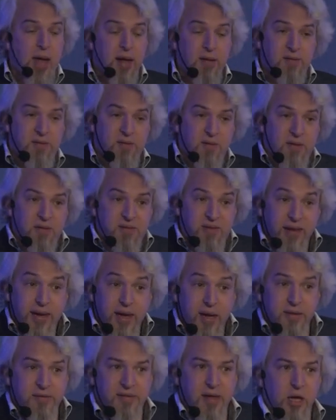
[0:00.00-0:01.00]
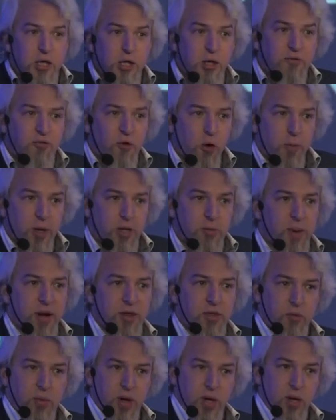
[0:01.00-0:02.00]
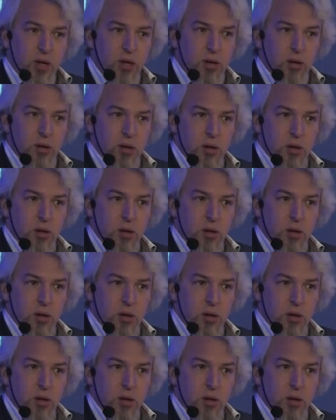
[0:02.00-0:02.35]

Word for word: Its serialization format, by the way,